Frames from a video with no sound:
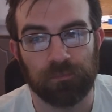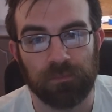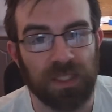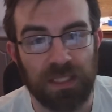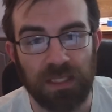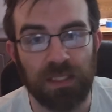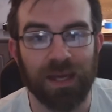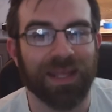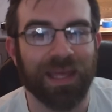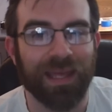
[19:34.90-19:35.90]
This is
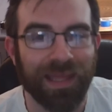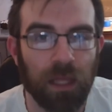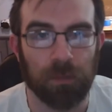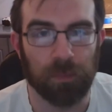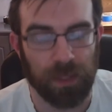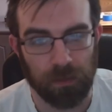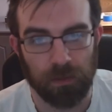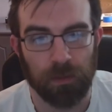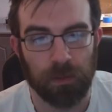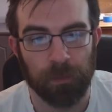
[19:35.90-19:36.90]
not helping.
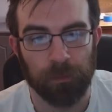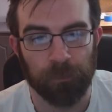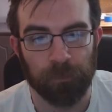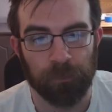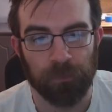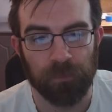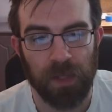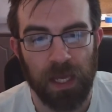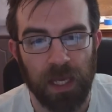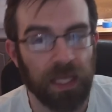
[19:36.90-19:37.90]

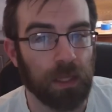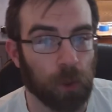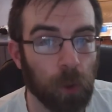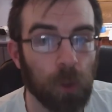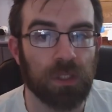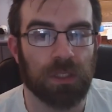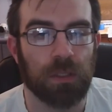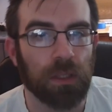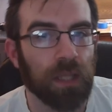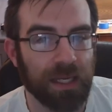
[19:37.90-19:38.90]
It looks
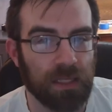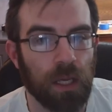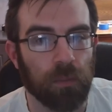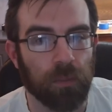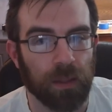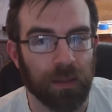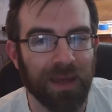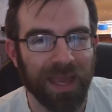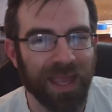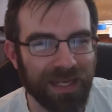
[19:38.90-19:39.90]
like it's helping,
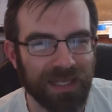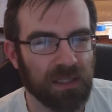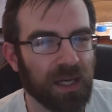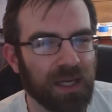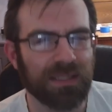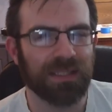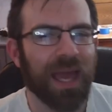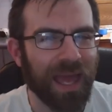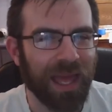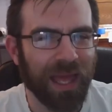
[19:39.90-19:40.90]
and it does
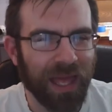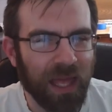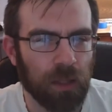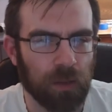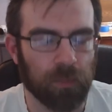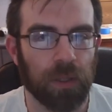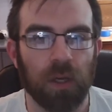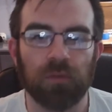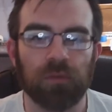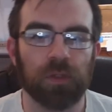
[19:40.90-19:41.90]
help
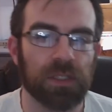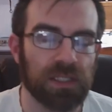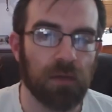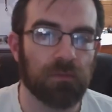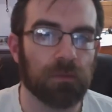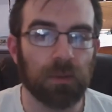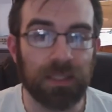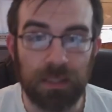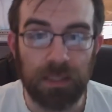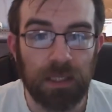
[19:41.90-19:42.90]
for several
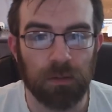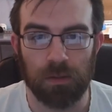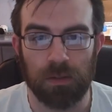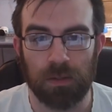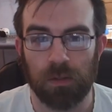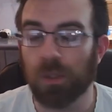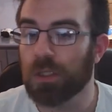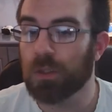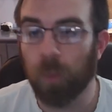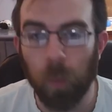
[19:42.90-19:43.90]
years,
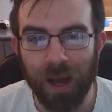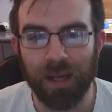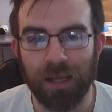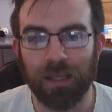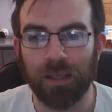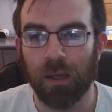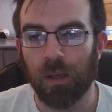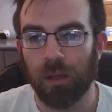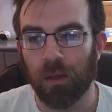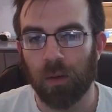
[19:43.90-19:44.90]
which is why
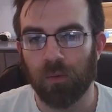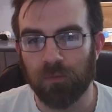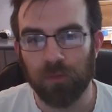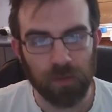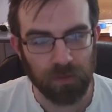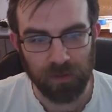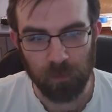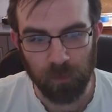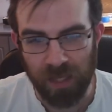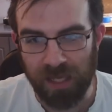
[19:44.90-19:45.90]

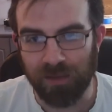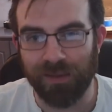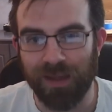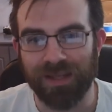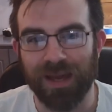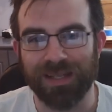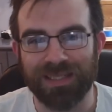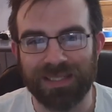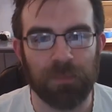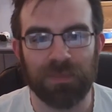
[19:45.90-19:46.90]
it got
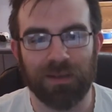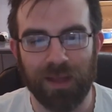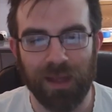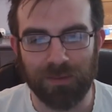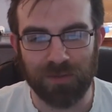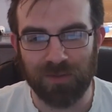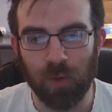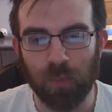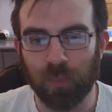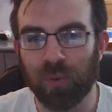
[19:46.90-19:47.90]
accepted and
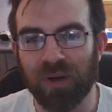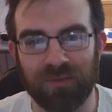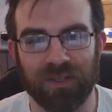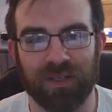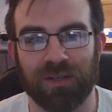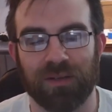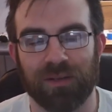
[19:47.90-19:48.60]
so prevalent.